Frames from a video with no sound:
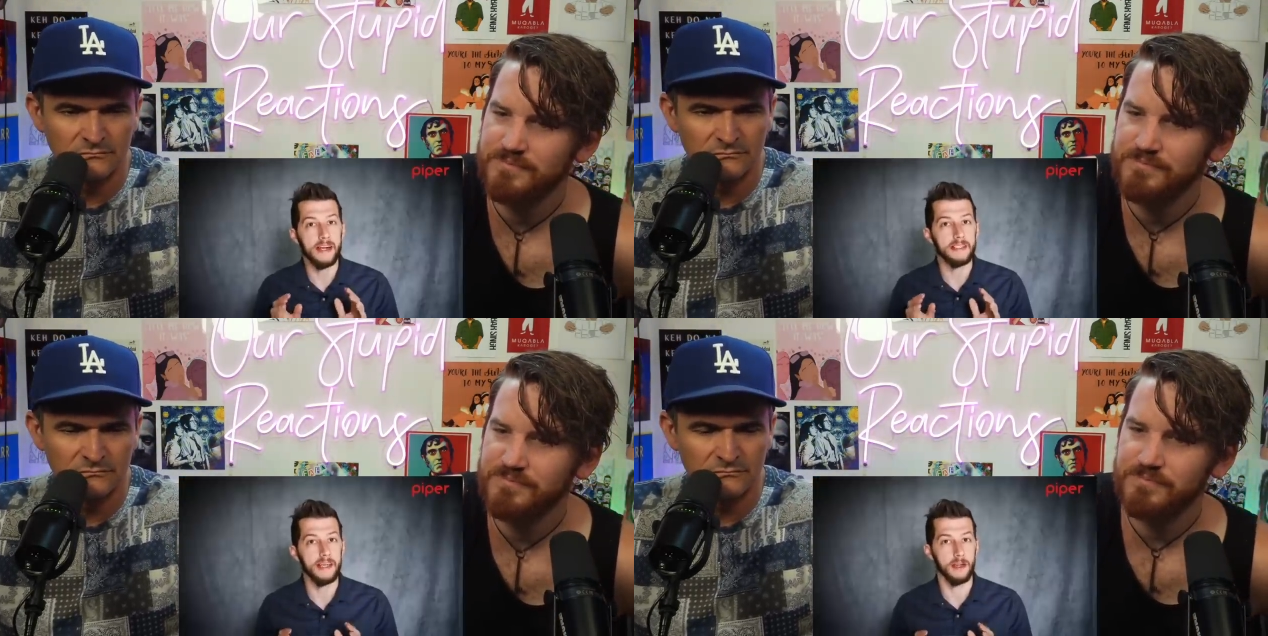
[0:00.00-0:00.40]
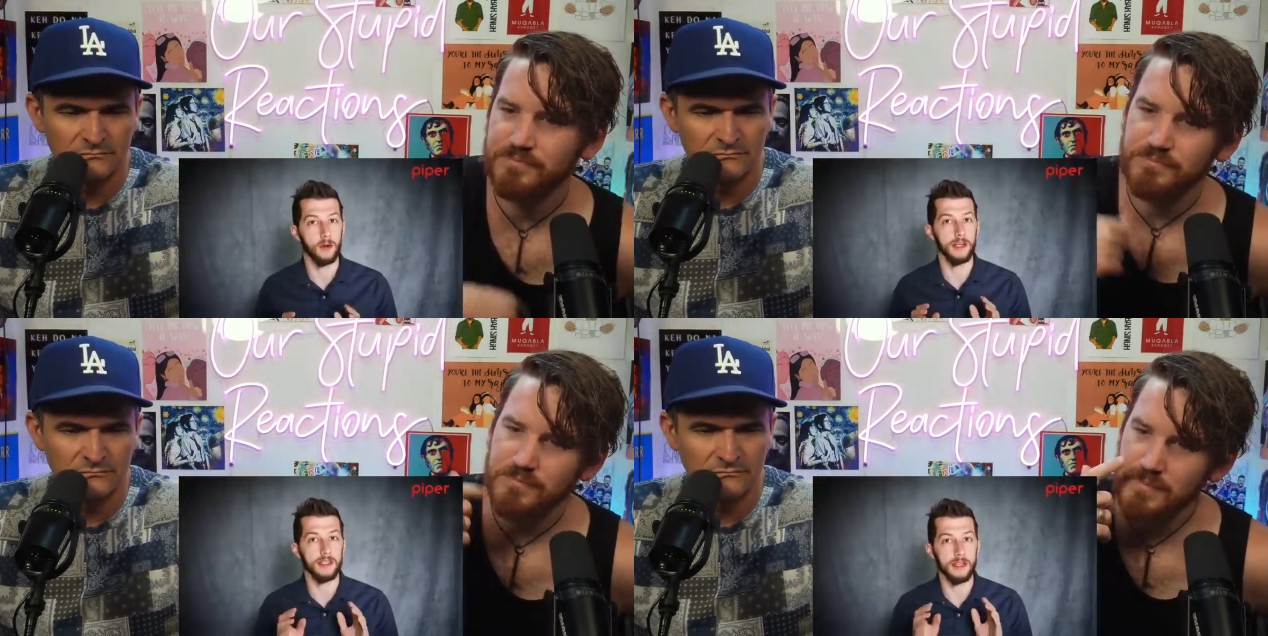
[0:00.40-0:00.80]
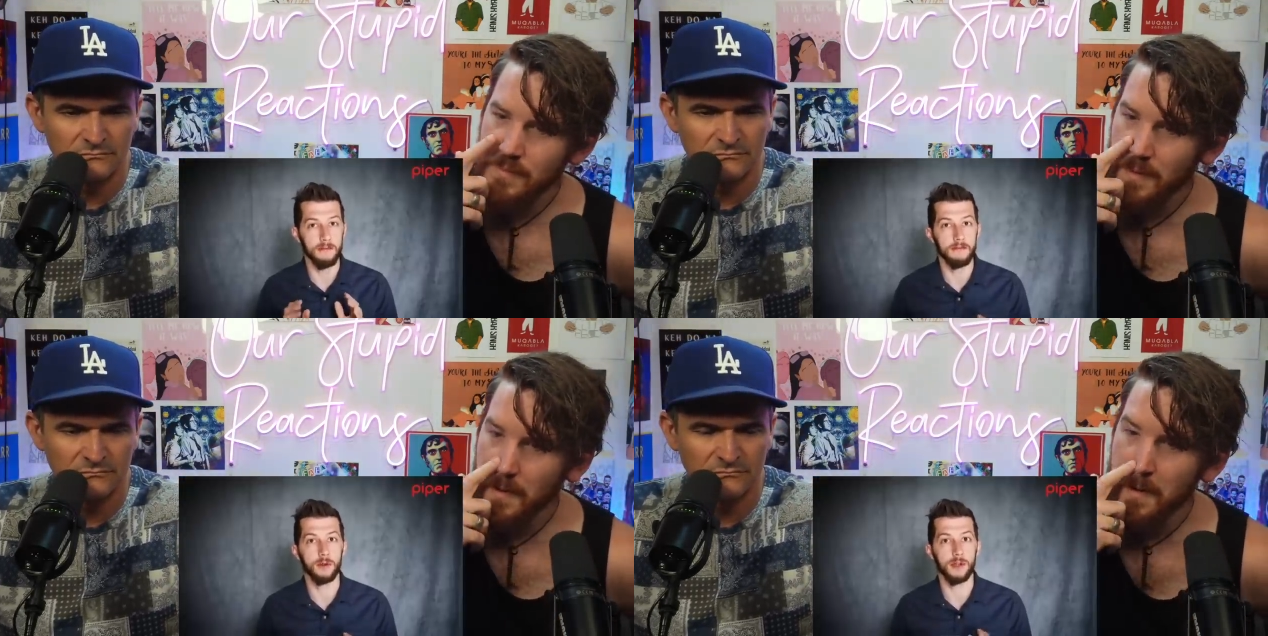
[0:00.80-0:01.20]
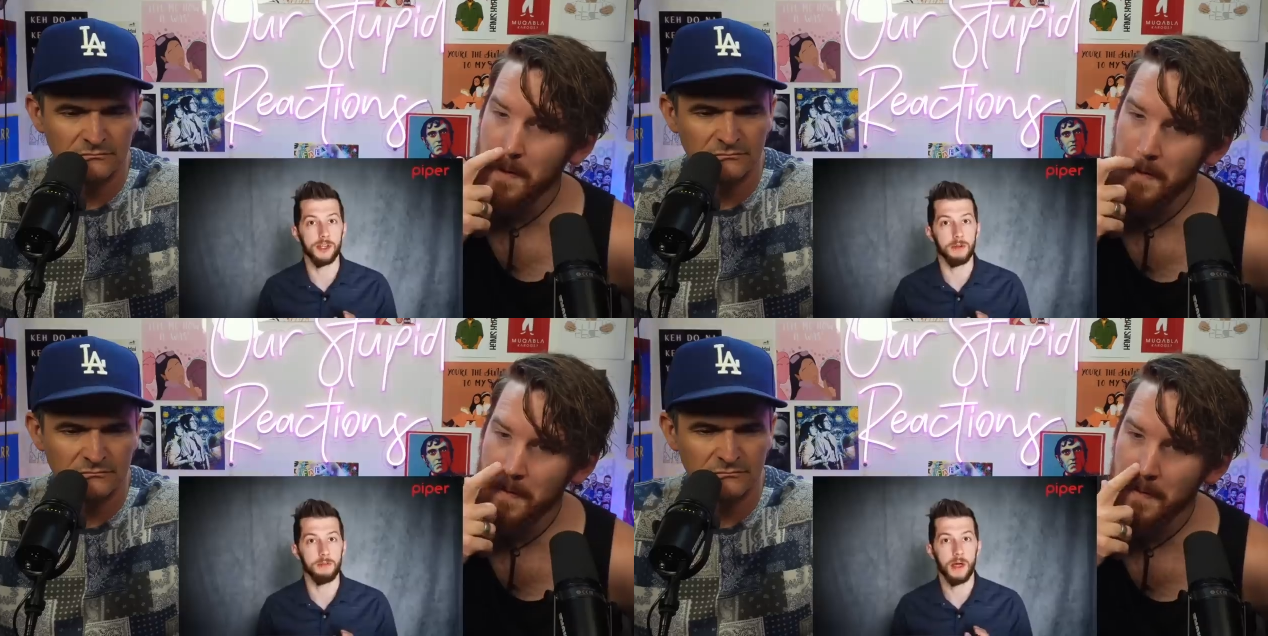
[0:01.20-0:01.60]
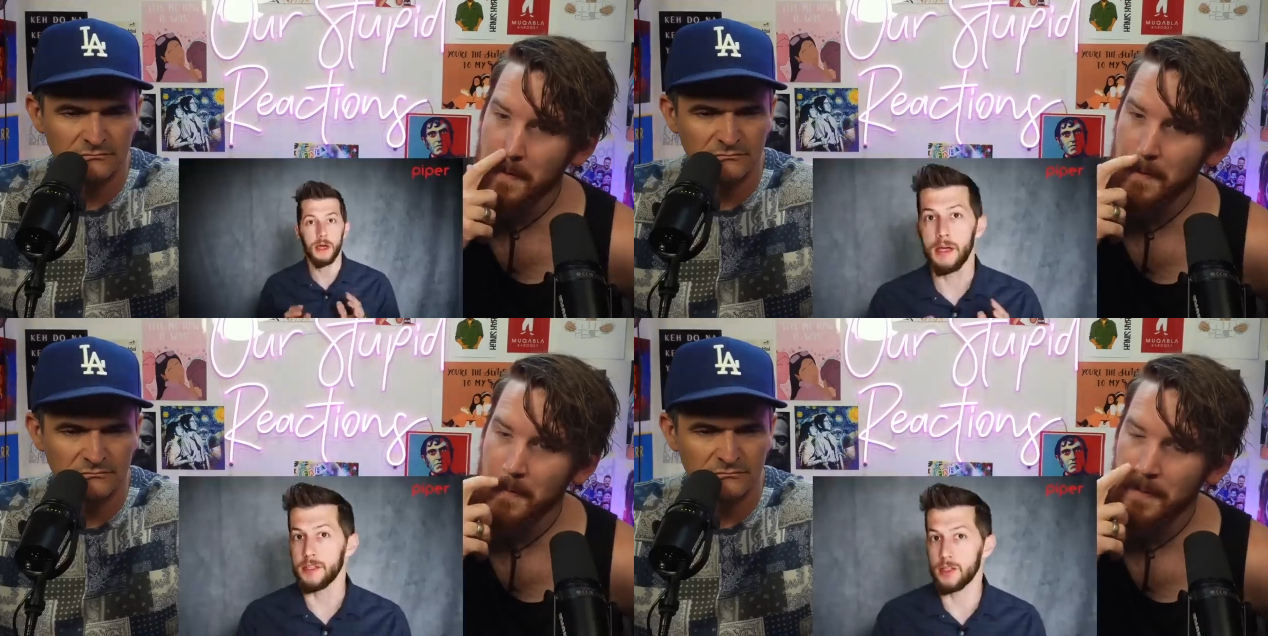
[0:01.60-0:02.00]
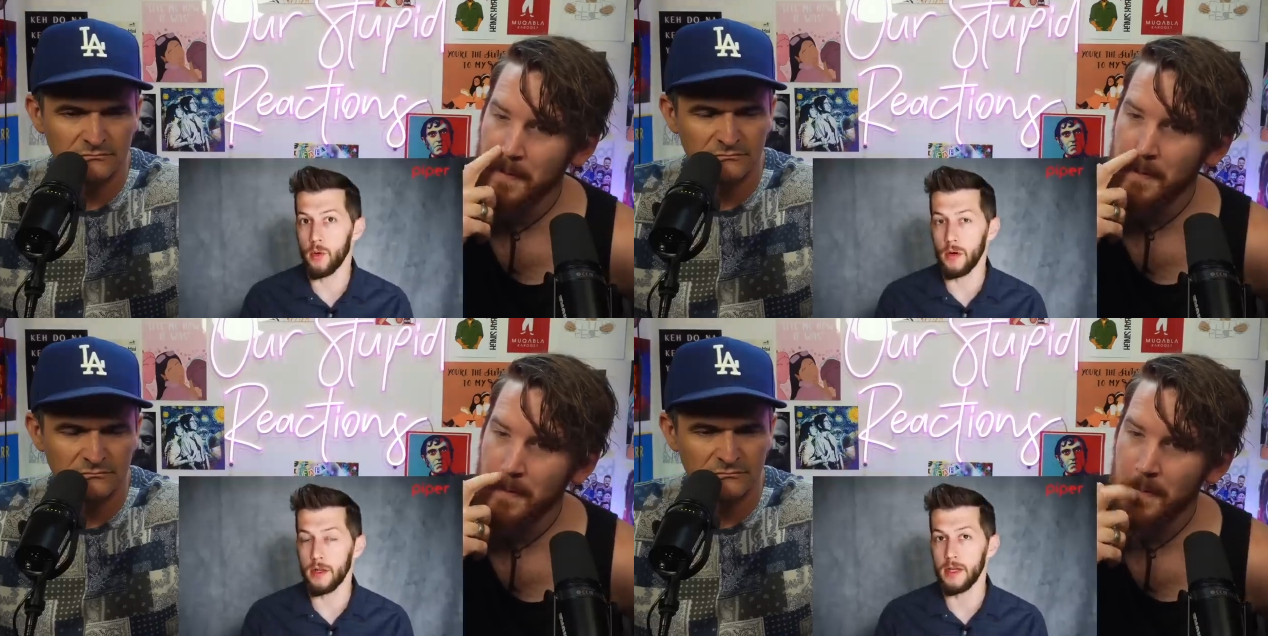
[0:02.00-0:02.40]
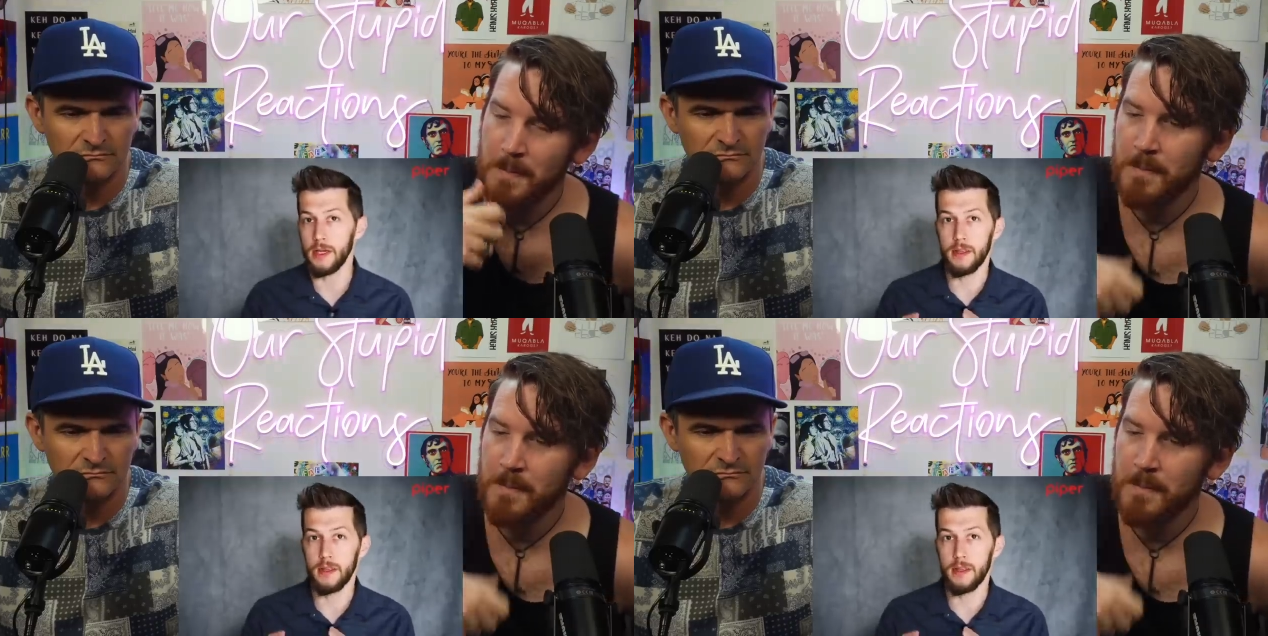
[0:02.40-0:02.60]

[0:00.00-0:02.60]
Speaker 1: X increase in viewership. Historically,